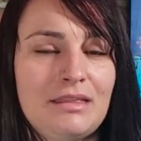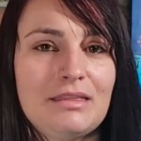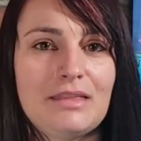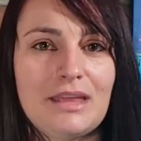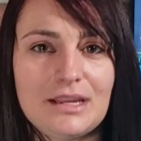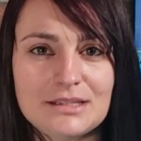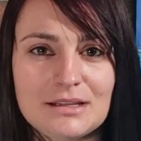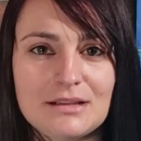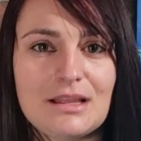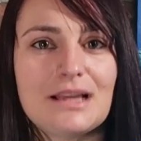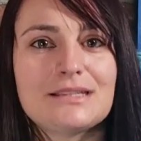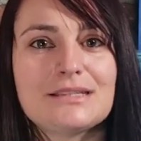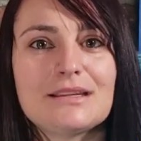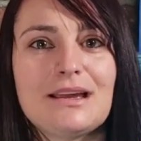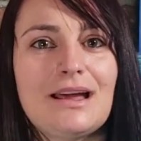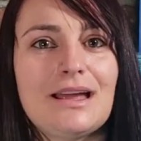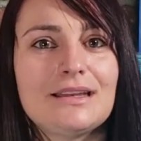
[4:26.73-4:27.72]
Thanks a lot,
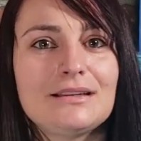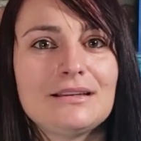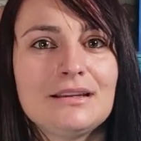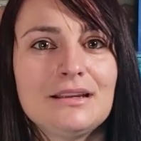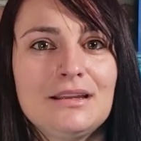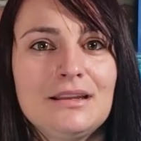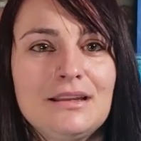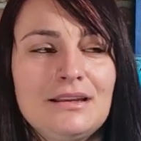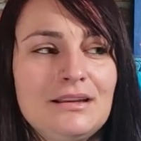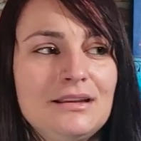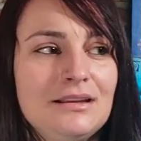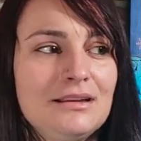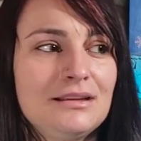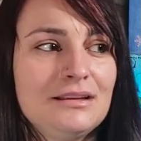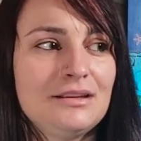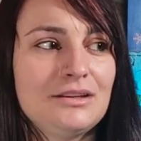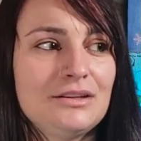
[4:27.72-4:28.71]
Scott.
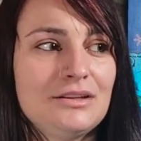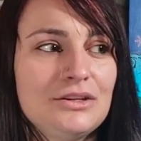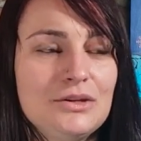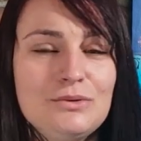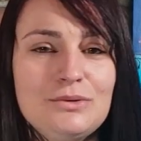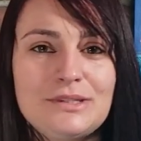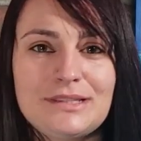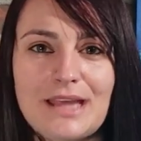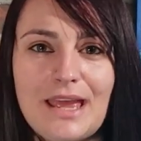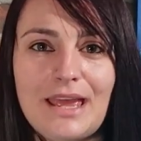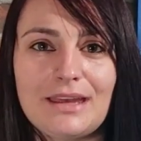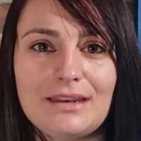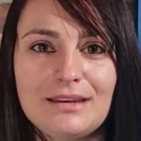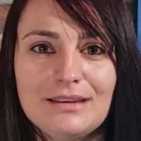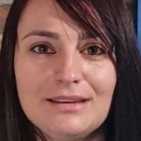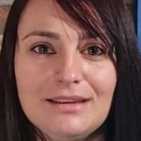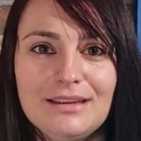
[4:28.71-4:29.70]
You
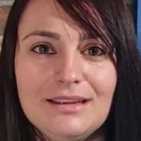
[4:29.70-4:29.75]
said